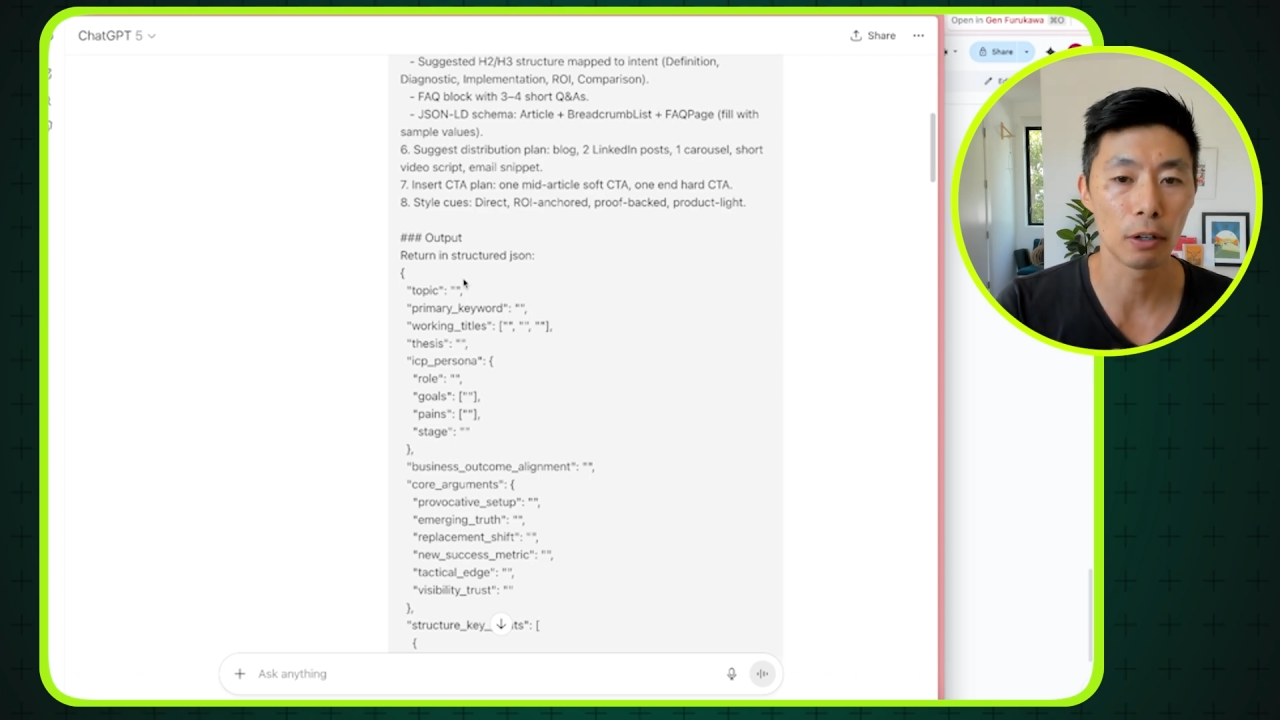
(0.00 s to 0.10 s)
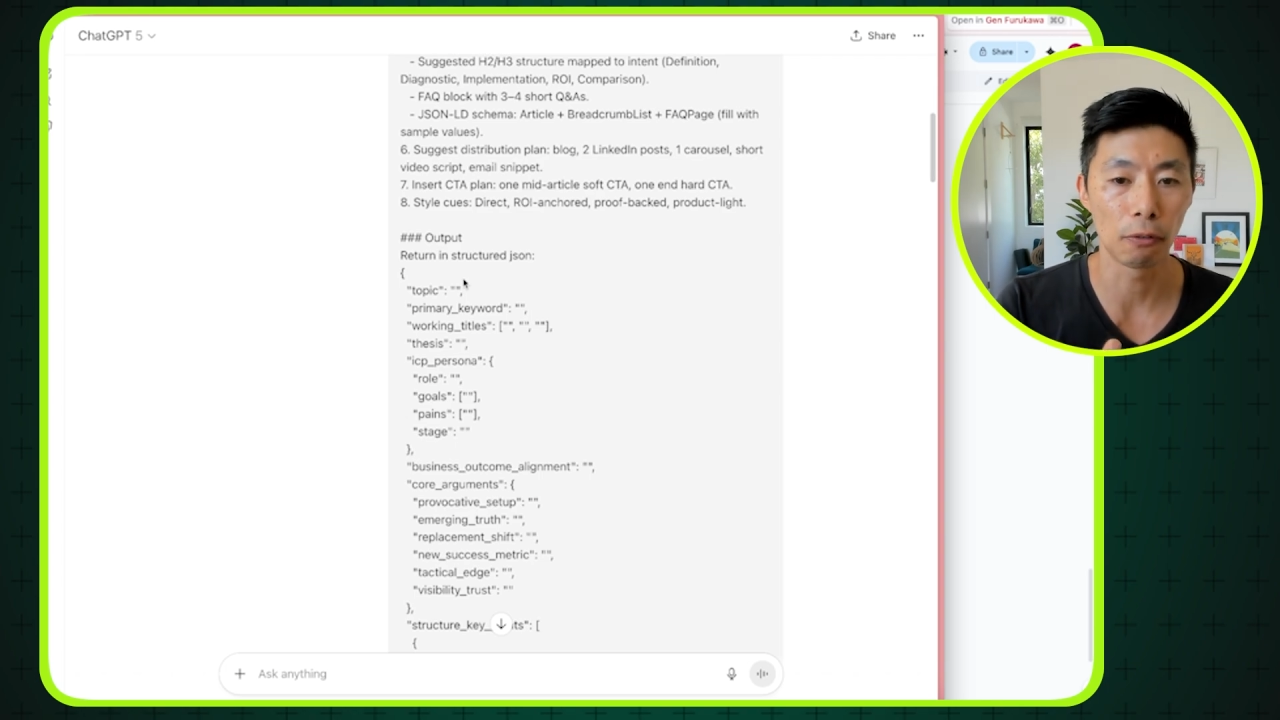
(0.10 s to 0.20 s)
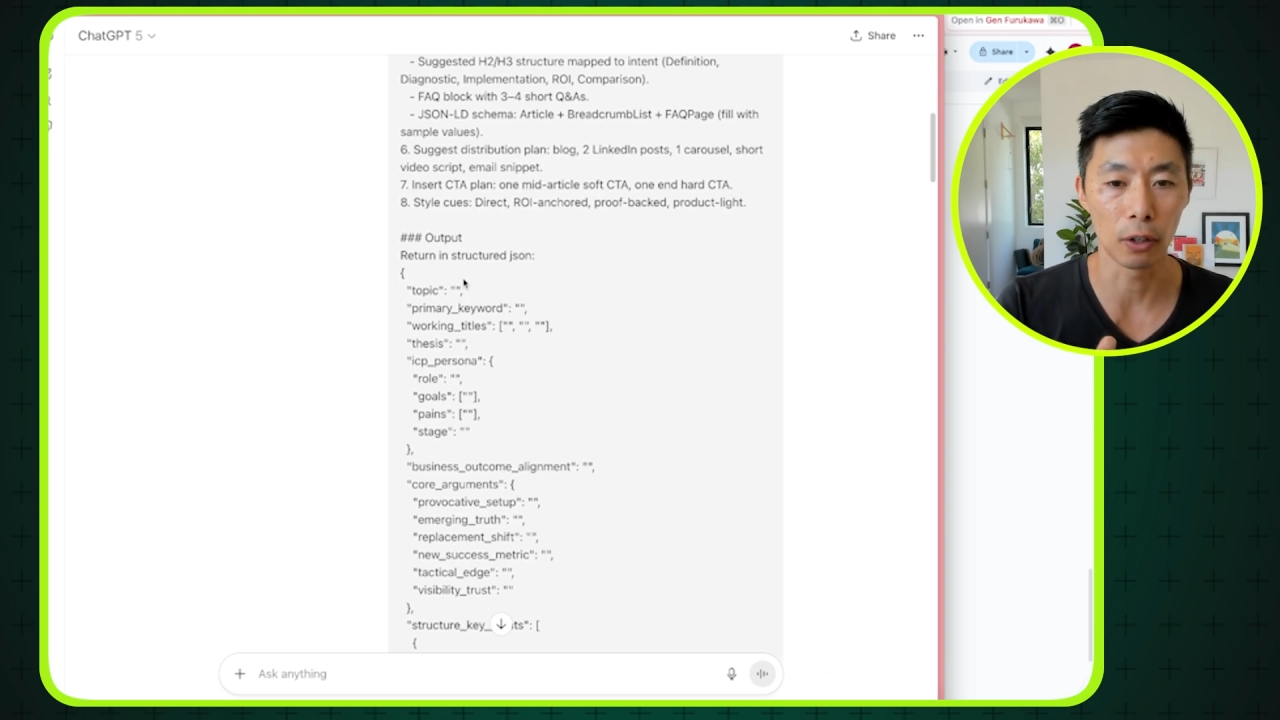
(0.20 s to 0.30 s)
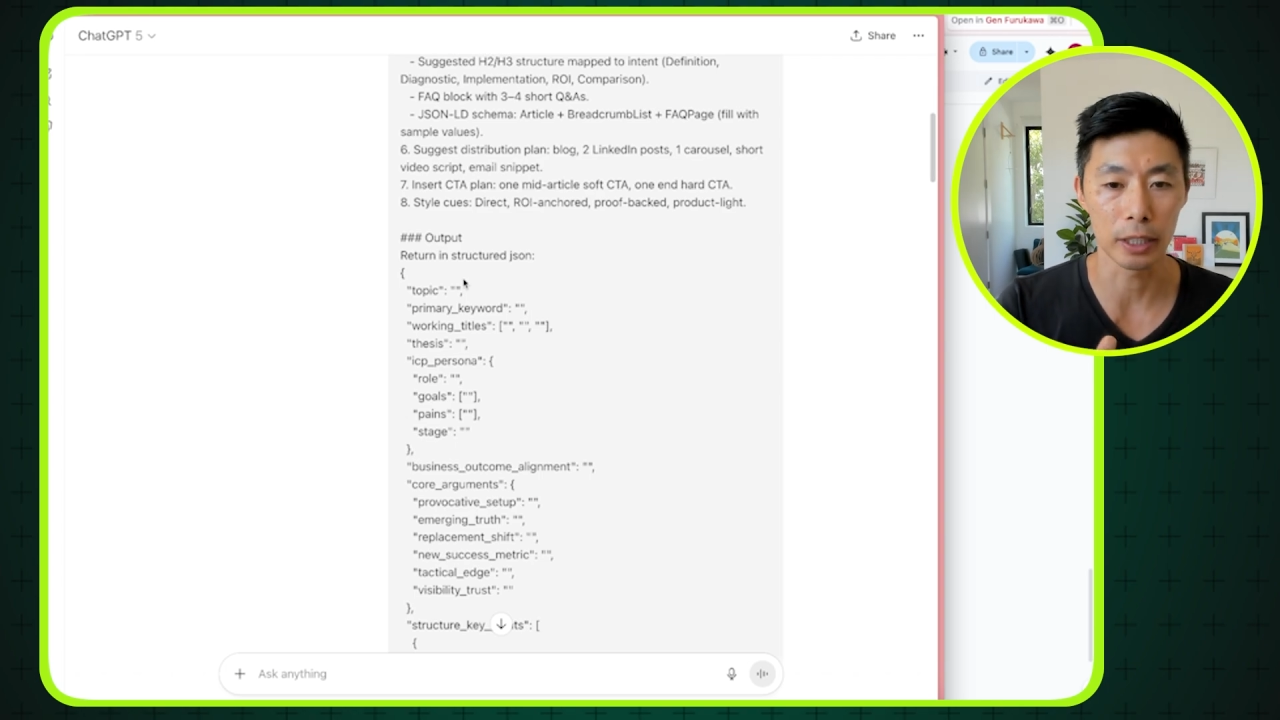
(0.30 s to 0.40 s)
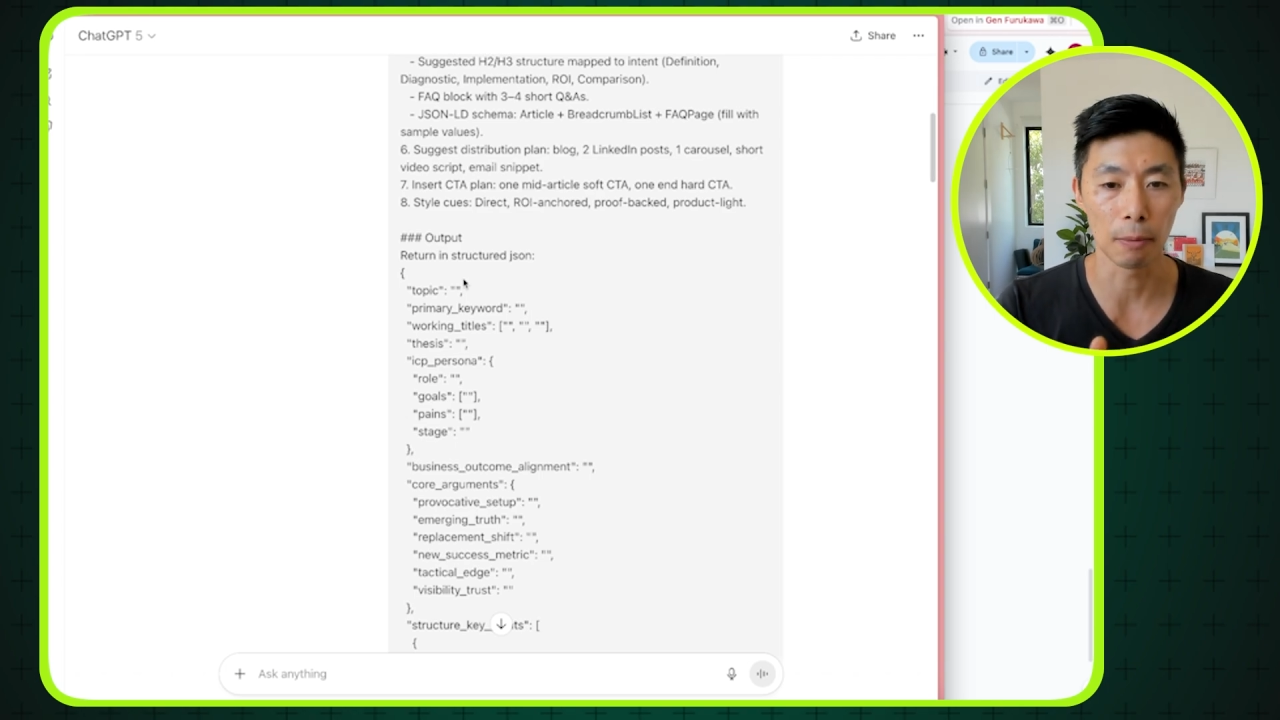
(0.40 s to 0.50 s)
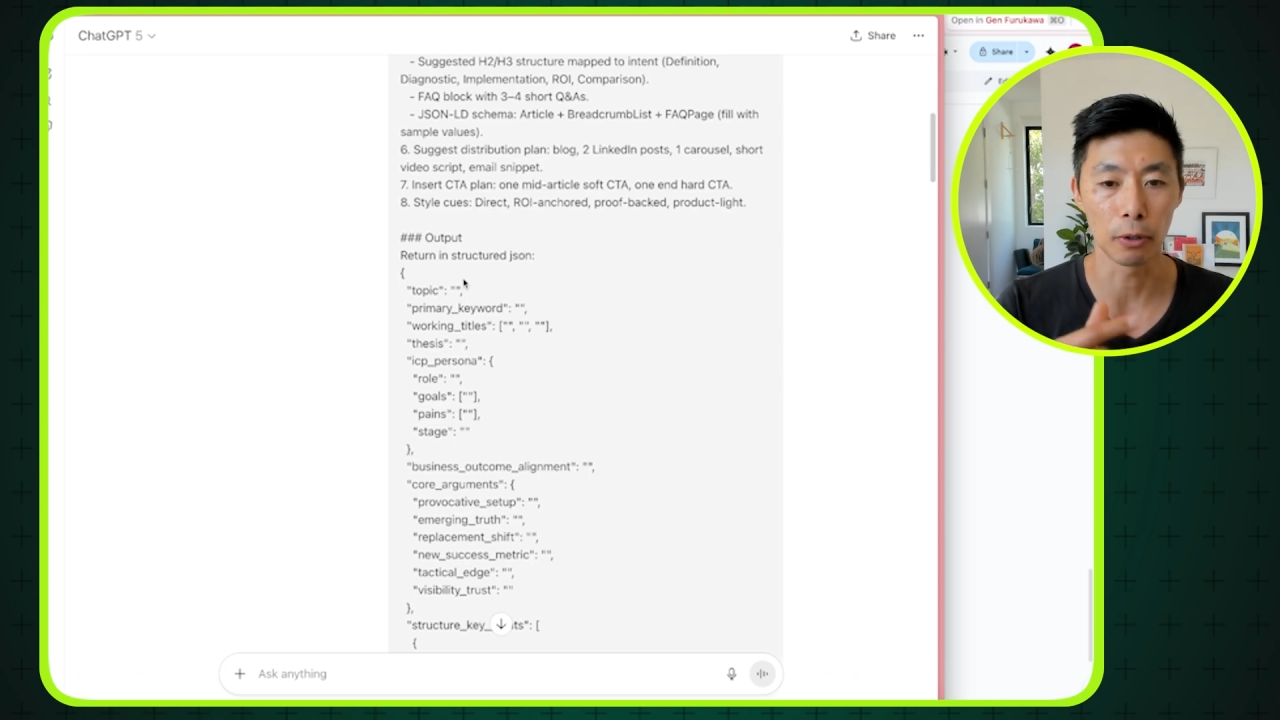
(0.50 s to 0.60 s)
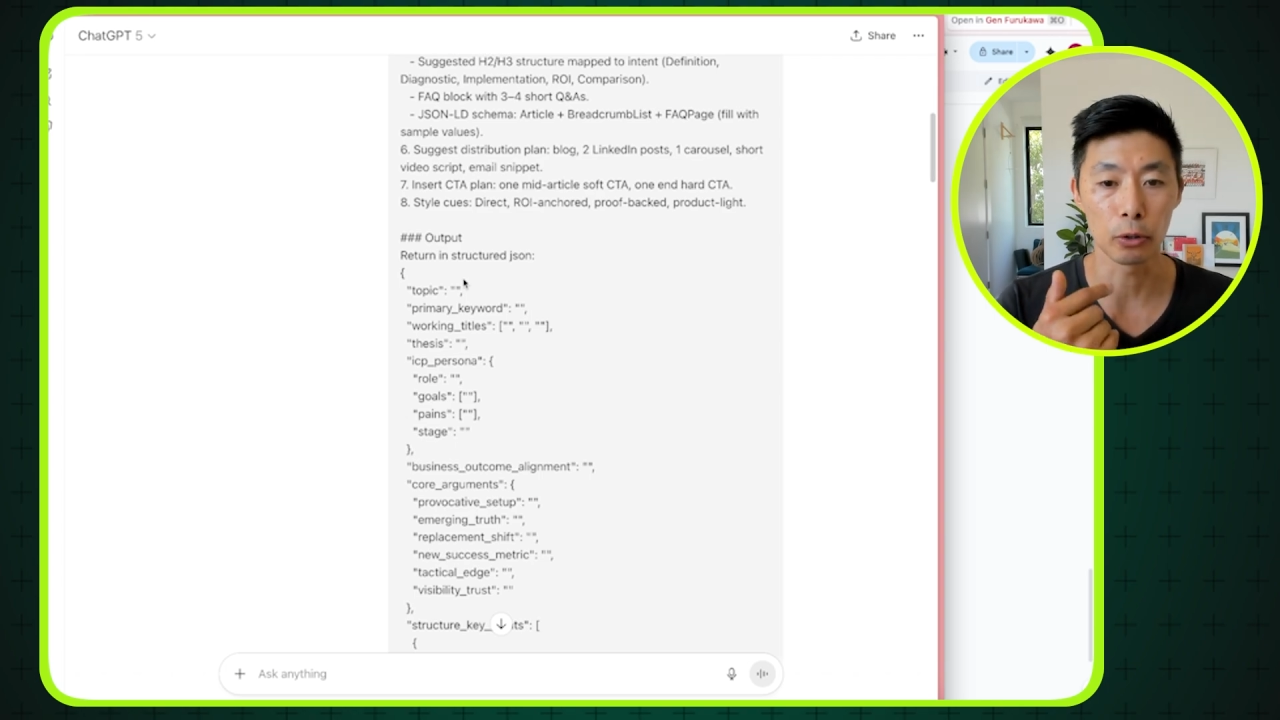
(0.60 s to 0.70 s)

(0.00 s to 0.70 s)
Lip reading: for example,